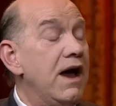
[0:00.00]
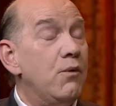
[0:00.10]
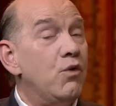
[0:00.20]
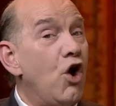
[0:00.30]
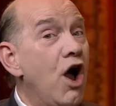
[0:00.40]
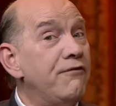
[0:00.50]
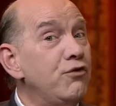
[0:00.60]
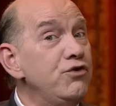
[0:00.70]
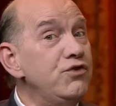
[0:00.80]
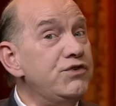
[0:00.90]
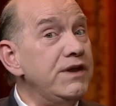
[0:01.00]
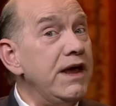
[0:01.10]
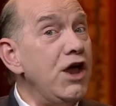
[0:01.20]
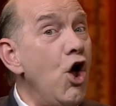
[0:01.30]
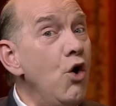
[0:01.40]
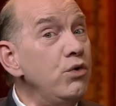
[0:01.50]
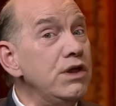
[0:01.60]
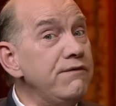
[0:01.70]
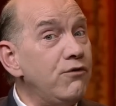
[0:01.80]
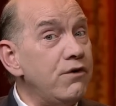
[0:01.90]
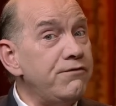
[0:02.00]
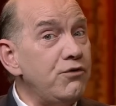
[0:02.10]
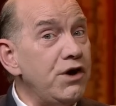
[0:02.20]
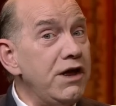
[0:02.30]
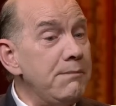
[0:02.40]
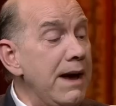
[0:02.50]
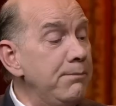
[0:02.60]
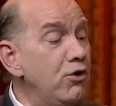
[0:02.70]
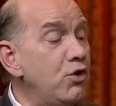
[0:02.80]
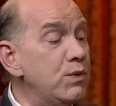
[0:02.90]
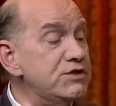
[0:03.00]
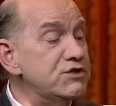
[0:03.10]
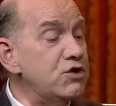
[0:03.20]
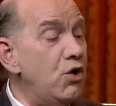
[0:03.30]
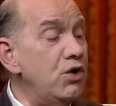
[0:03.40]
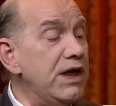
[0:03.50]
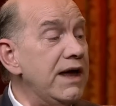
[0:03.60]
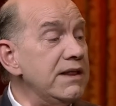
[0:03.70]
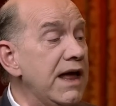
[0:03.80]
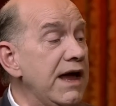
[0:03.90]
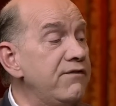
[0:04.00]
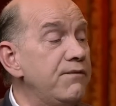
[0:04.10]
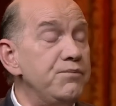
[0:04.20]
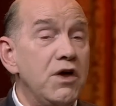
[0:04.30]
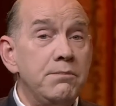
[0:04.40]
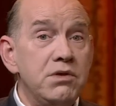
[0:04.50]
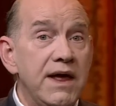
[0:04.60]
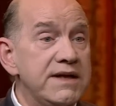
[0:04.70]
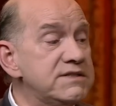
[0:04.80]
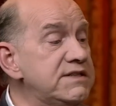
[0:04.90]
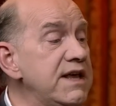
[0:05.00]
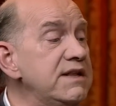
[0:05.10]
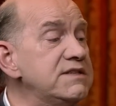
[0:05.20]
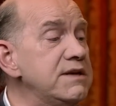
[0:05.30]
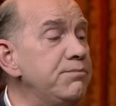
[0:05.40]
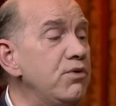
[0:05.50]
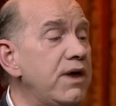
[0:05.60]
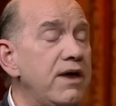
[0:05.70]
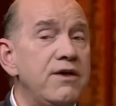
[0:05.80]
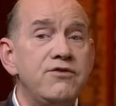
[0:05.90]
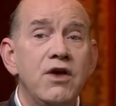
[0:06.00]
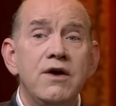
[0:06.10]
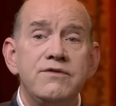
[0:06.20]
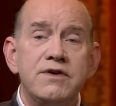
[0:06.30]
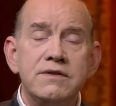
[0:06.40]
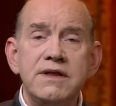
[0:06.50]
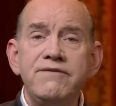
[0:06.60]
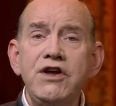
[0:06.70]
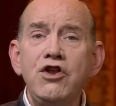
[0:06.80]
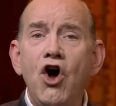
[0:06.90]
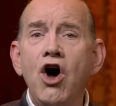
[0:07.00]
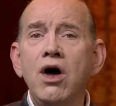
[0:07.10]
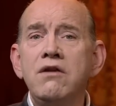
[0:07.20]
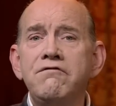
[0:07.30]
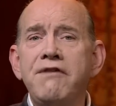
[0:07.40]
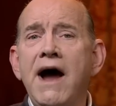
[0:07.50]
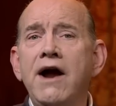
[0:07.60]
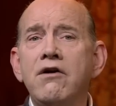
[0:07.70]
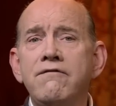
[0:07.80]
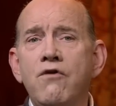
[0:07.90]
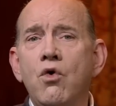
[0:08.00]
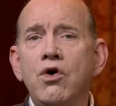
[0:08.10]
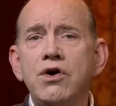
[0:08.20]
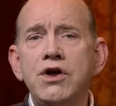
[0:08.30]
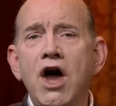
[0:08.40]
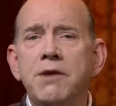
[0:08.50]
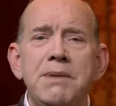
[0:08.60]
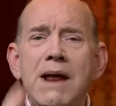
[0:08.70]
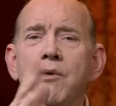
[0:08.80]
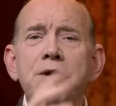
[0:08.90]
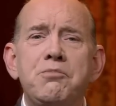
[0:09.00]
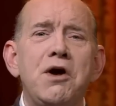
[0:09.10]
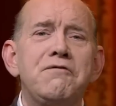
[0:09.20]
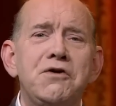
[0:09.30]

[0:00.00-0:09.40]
we're offering you today only for free my book, which is called A Life ablaze. 10 simple keys to living on fire for God. But I want to pray for